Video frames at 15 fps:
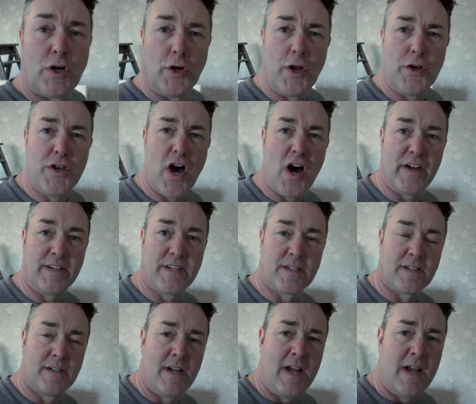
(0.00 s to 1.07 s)
gone on
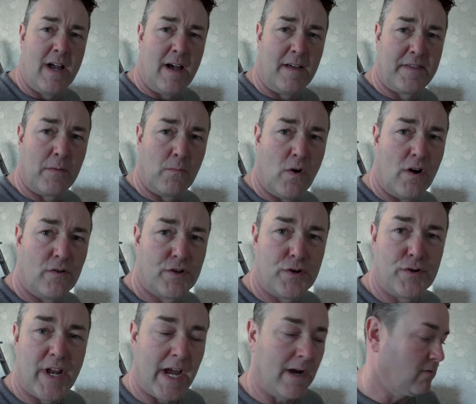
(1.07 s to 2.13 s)
nice. I think what I'll
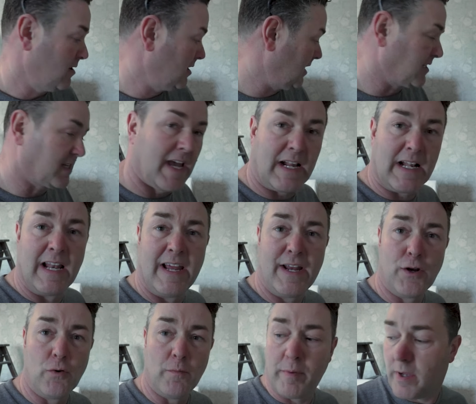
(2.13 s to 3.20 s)
do now, let's get
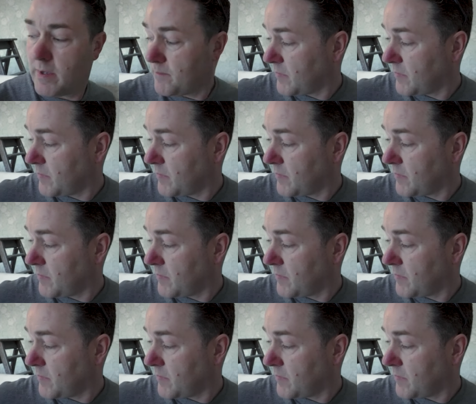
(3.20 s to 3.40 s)
cleared up,